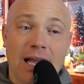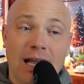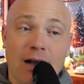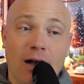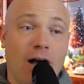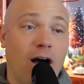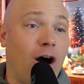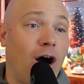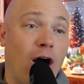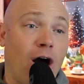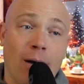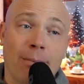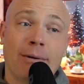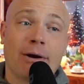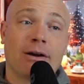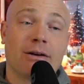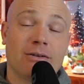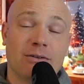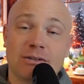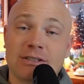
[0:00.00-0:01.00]

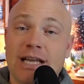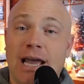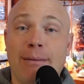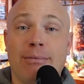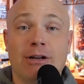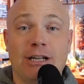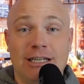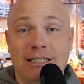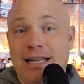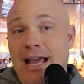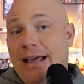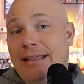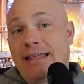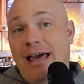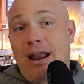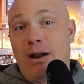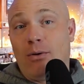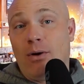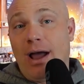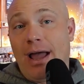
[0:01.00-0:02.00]
Auburn was able to take
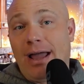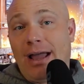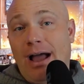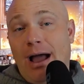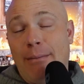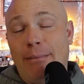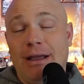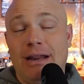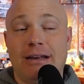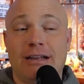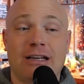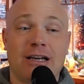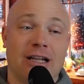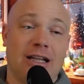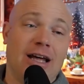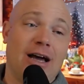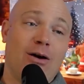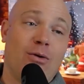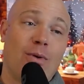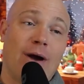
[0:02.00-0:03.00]
that away. I mean,
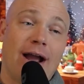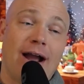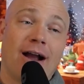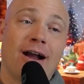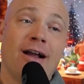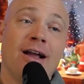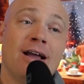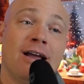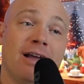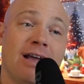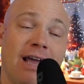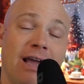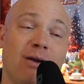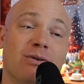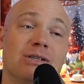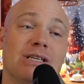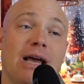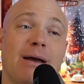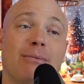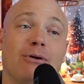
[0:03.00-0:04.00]
Khalil Ware, he
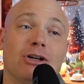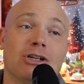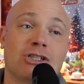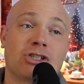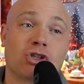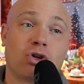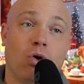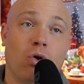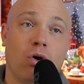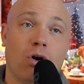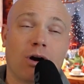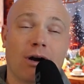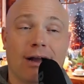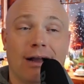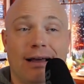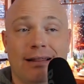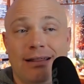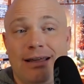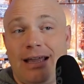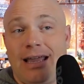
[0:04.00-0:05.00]
was able to score.
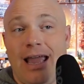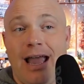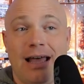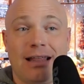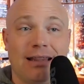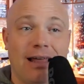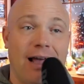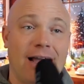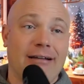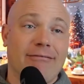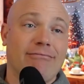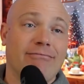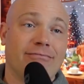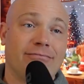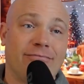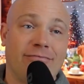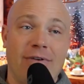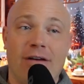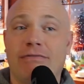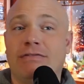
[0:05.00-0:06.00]
I think he had like
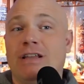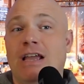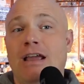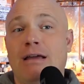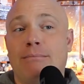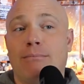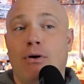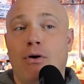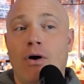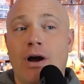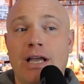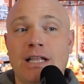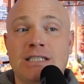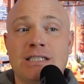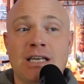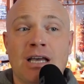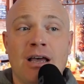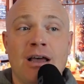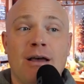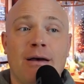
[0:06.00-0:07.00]
15
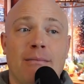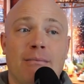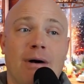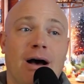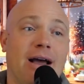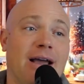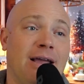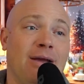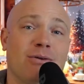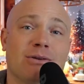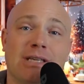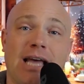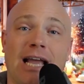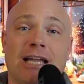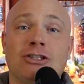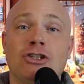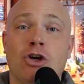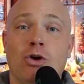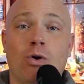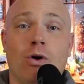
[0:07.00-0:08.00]
points, but he was
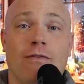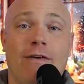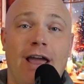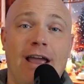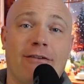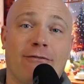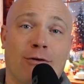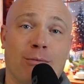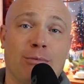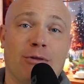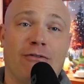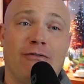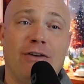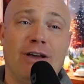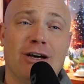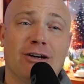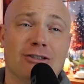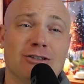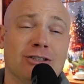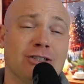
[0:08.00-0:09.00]
like 2 of 8 from the
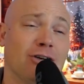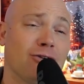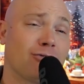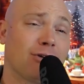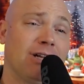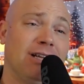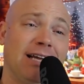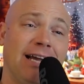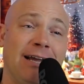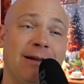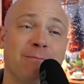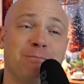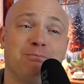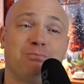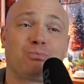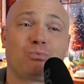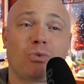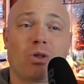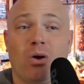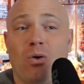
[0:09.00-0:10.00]
field. So really,
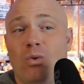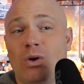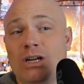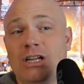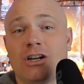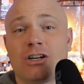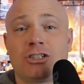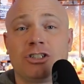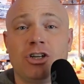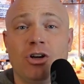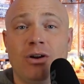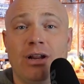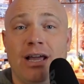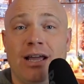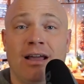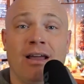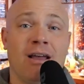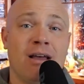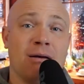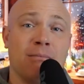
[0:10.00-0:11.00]
when you're
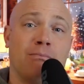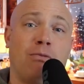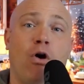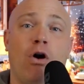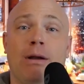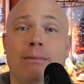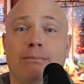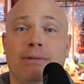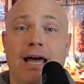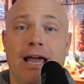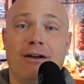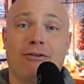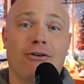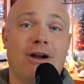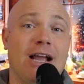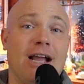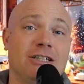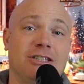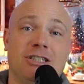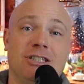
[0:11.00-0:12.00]
shooting point blank range